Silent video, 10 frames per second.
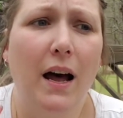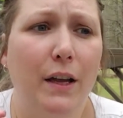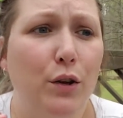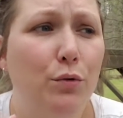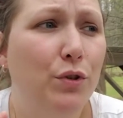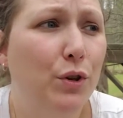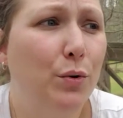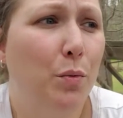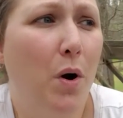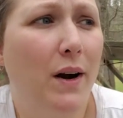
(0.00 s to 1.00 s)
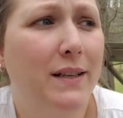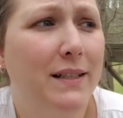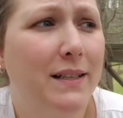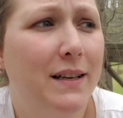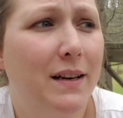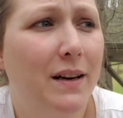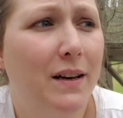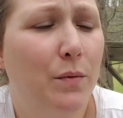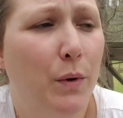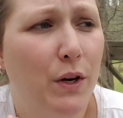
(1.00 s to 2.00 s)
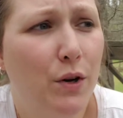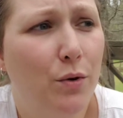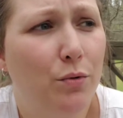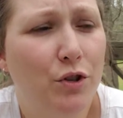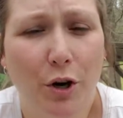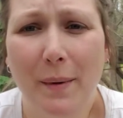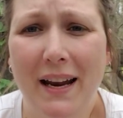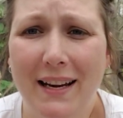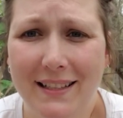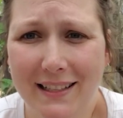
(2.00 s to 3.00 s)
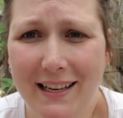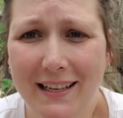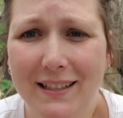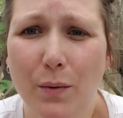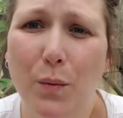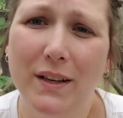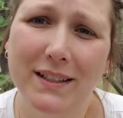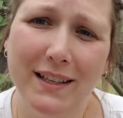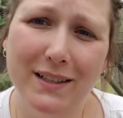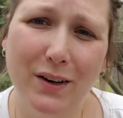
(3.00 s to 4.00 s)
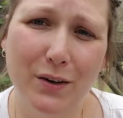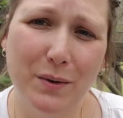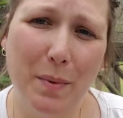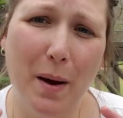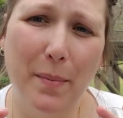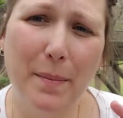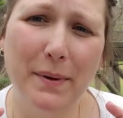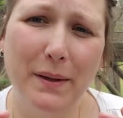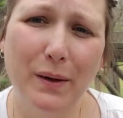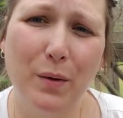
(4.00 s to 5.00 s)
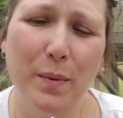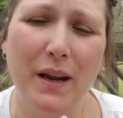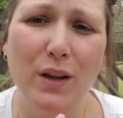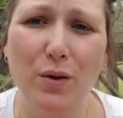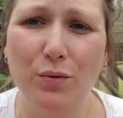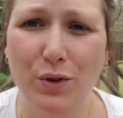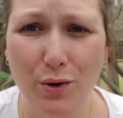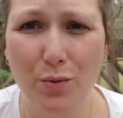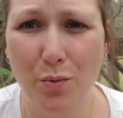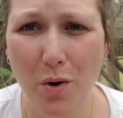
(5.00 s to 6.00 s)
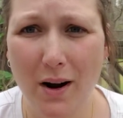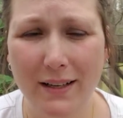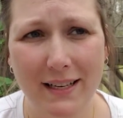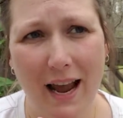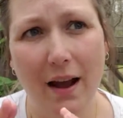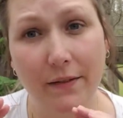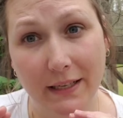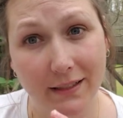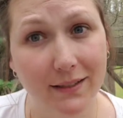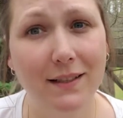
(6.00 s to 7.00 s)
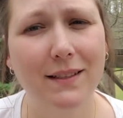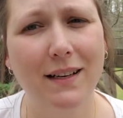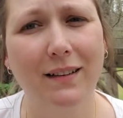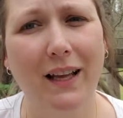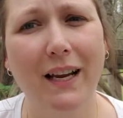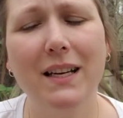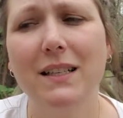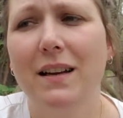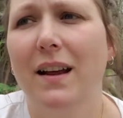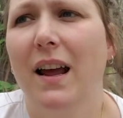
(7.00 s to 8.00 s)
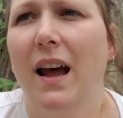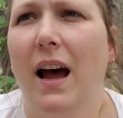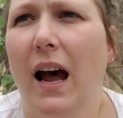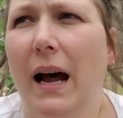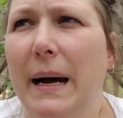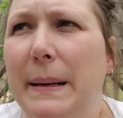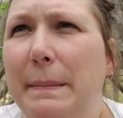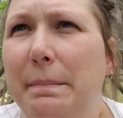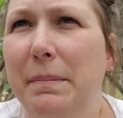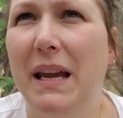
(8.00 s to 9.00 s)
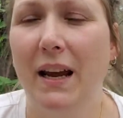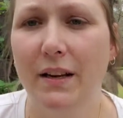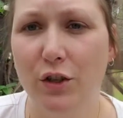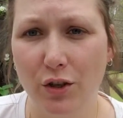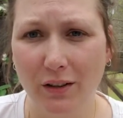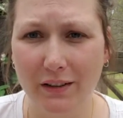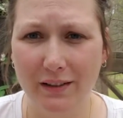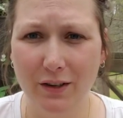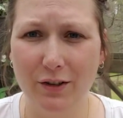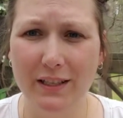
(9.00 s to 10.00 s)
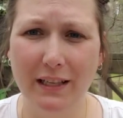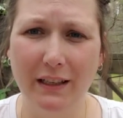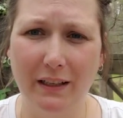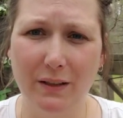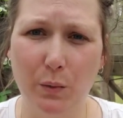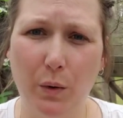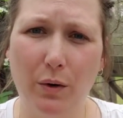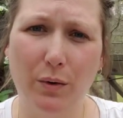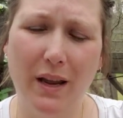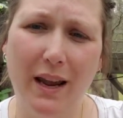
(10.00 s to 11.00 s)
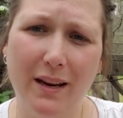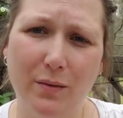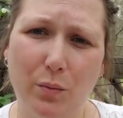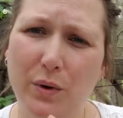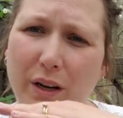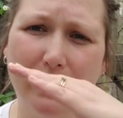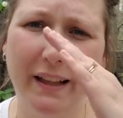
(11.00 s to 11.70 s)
You do want, when you germinate seeds and once they start to pop up a little bit, you do want to have consistent light, because your seedlings will get real